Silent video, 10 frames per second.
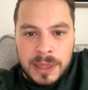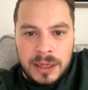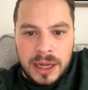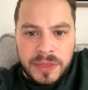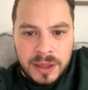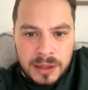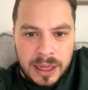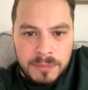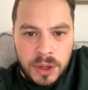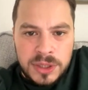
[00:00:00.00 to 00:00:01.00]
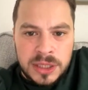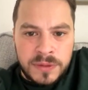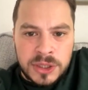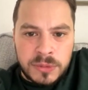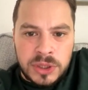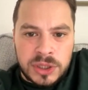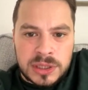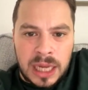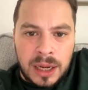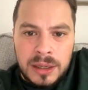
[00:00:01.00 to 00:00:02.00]
I mean, I think like most of us, were
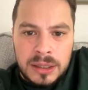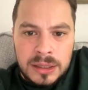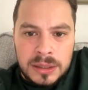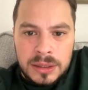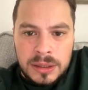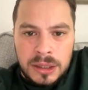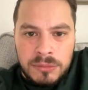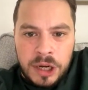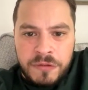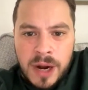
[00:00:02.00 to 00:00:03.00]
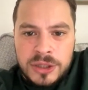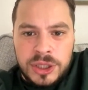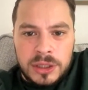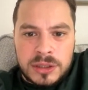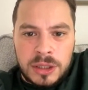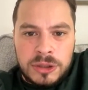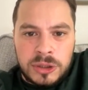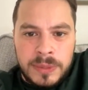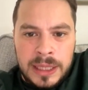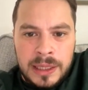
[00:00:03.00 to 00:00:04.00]
just sat refreshing
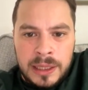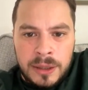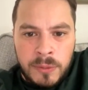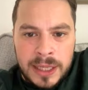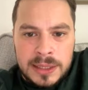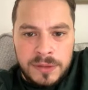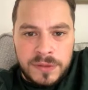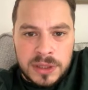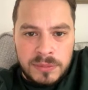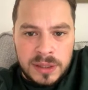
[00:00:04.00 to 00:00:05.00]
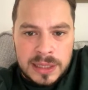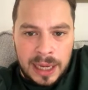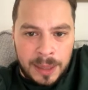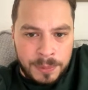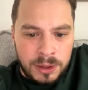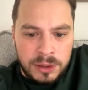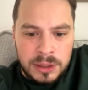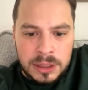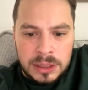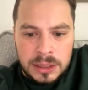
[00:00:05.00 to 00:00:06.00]
social media, waiting for something to happen and